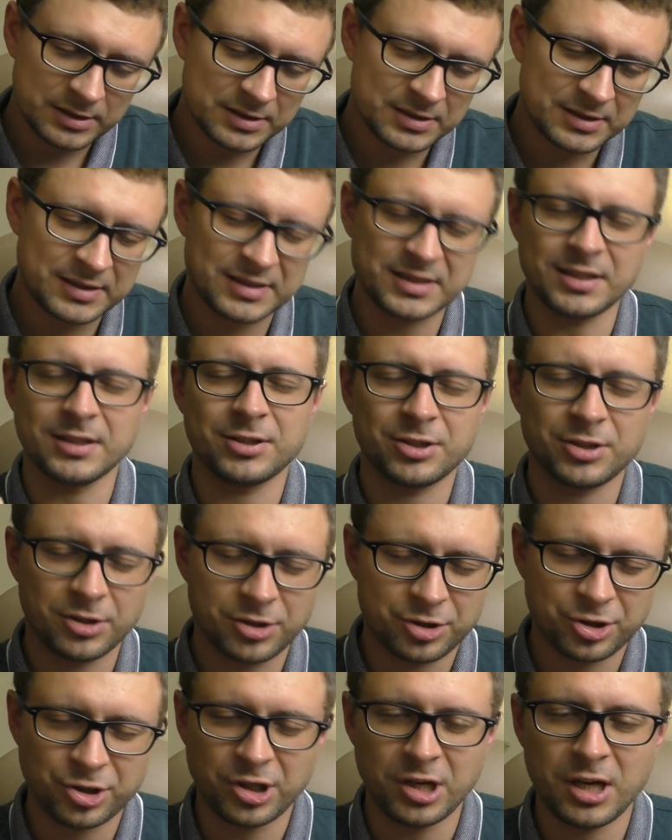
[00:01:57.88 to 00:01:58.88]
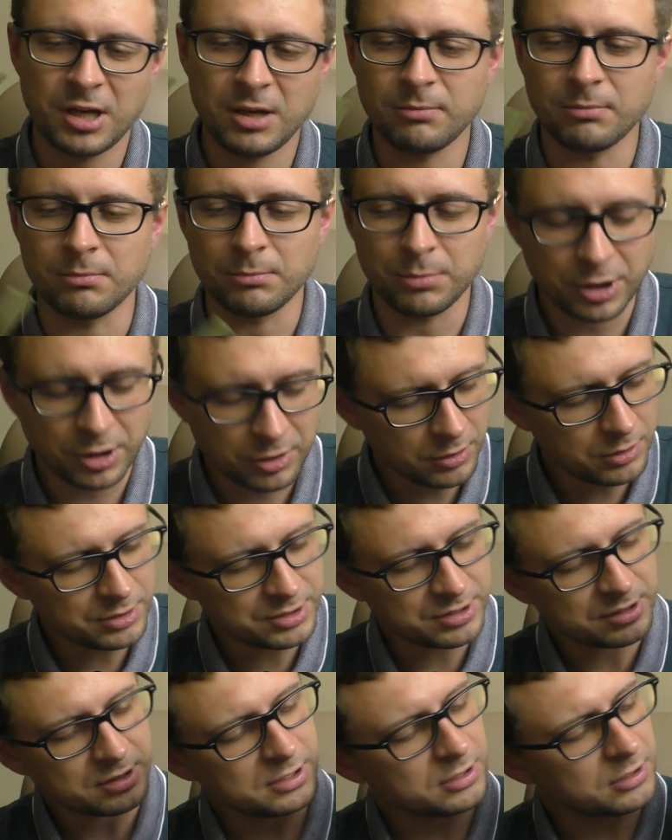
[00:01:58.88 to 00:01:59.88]
is such a shame
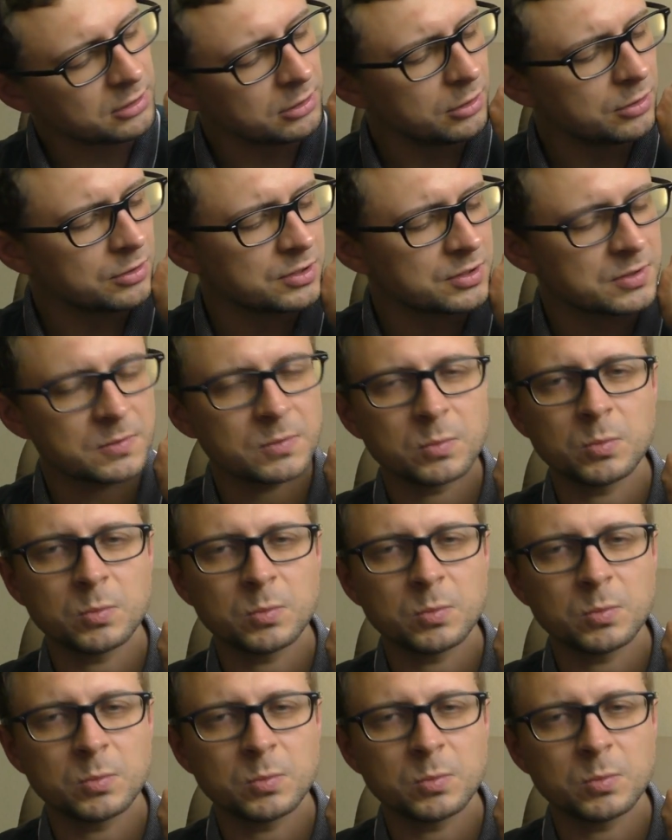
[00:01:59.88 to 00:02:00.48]
because it looks